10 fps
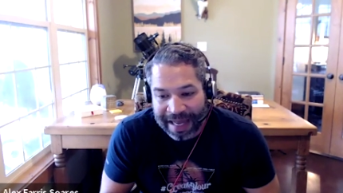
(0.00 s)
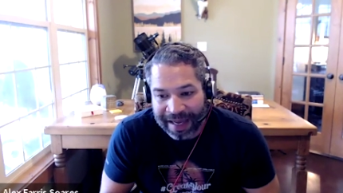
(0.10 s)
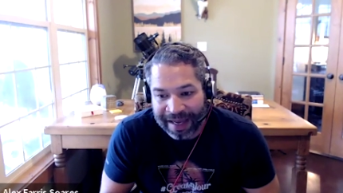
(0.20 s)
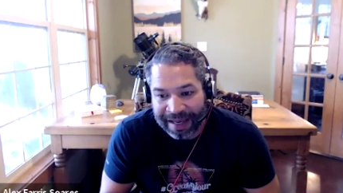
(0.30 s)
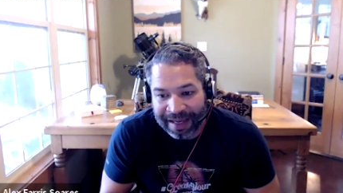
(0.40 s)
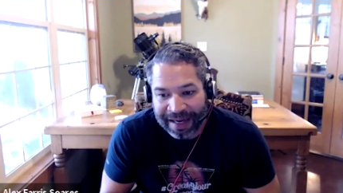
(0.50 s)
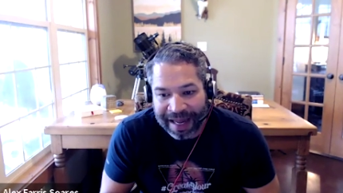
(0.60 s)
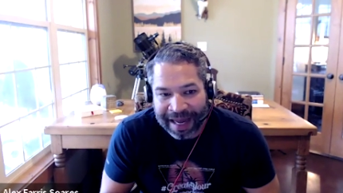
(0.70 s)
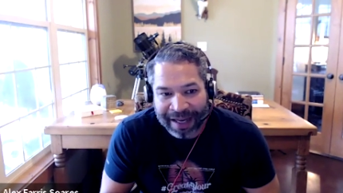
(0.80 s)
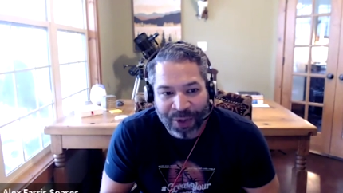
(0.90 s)
And
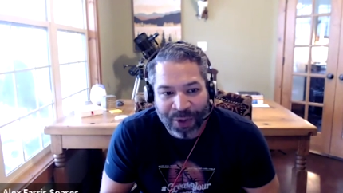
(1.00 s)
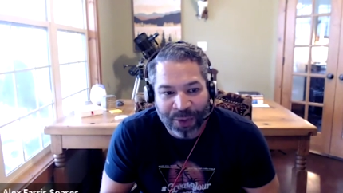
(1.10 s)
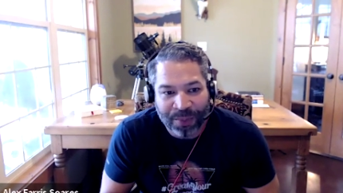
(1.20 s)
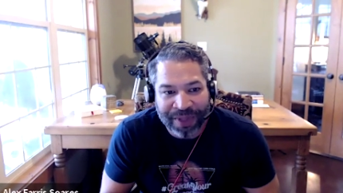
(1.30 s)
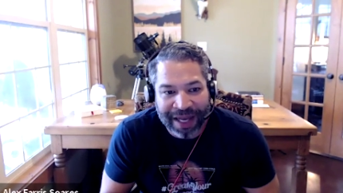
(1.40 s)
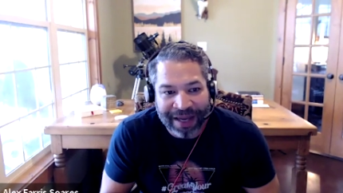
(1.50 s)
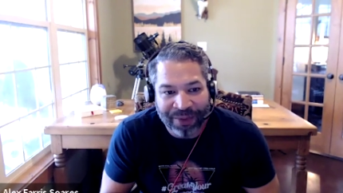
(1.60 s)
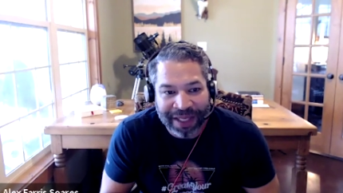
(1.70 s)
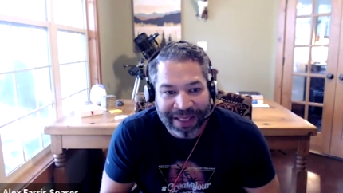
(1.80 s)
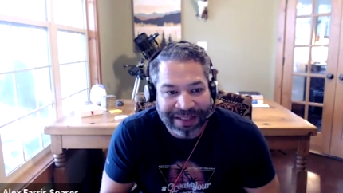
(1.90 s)
I hope that
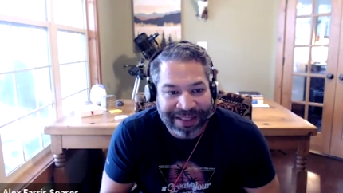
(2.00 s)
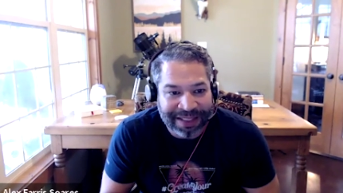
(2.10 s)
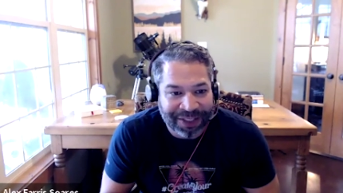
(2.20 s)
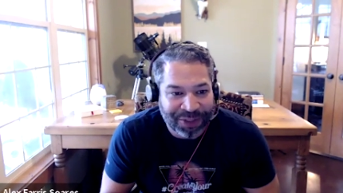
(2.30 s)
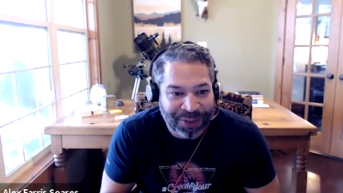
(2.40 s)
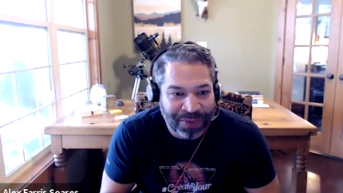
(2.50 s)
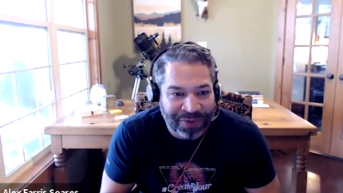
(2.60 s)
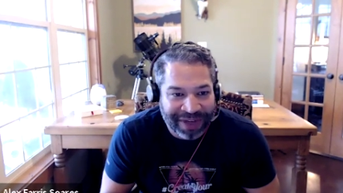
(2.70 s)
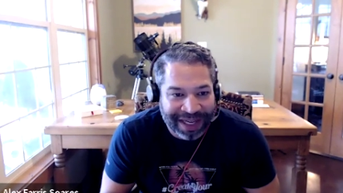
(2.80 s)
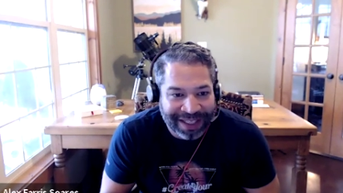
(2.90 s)
we can continue to
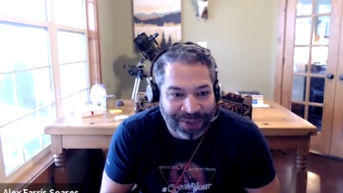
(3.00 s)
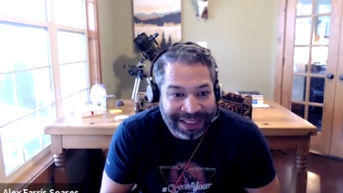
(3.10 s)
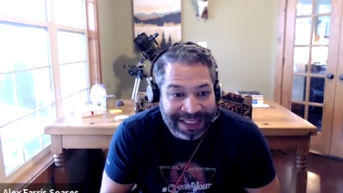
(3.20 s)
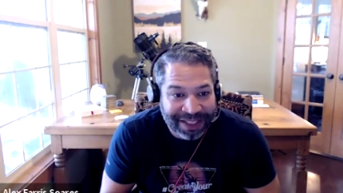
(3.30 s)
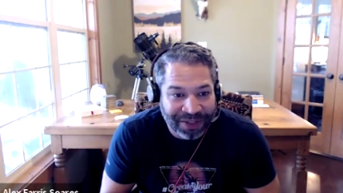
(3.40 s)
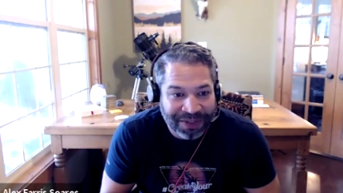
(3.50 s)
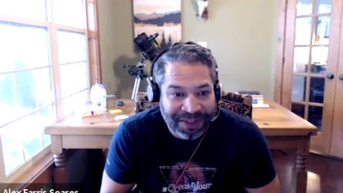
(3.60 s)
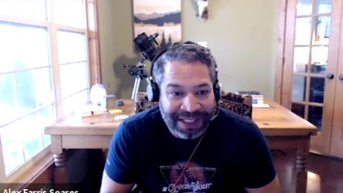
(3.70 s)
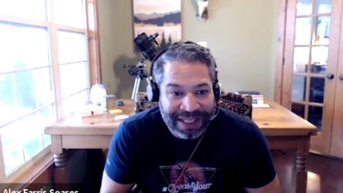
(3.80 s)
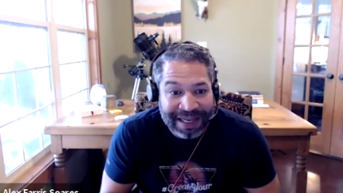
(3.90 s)
provide you with
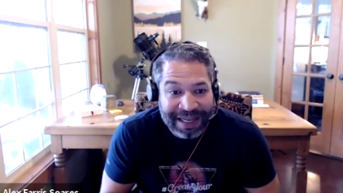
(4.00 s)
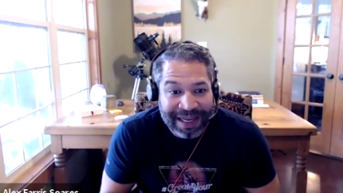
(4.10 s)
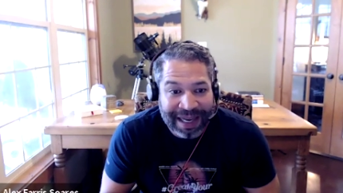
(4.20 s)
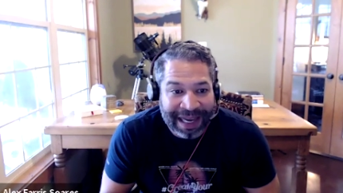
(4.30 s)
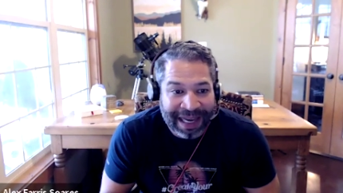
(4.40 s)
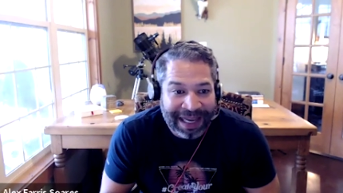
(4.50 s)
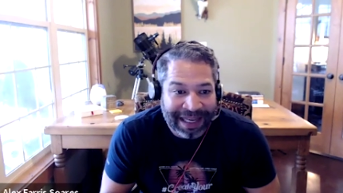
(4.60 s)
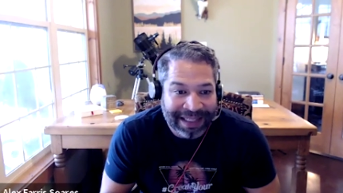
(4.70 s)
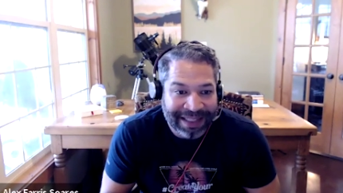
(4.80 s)
deals and